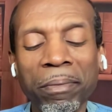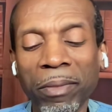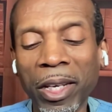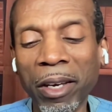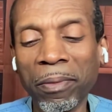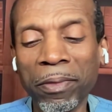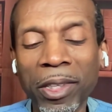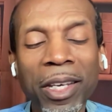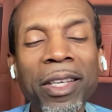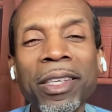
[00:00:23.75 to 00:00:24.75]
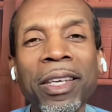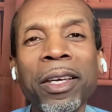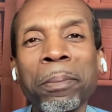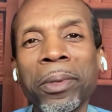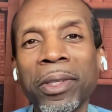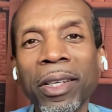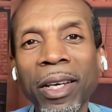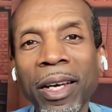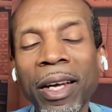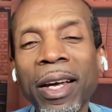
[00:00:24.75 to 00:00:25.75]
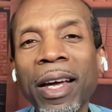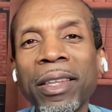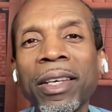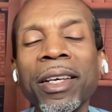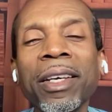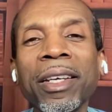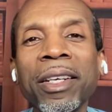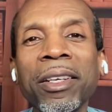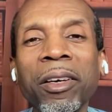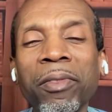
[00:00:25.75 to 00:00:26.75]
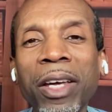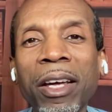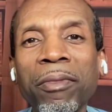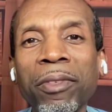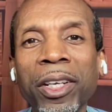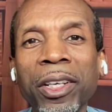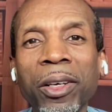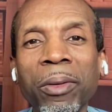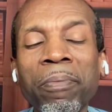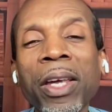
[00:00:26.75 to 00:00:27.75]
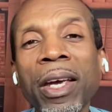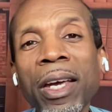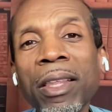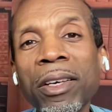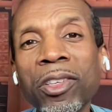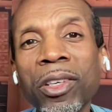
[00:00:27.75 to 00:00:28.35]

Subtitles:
gave 10 tips at the end of that video. And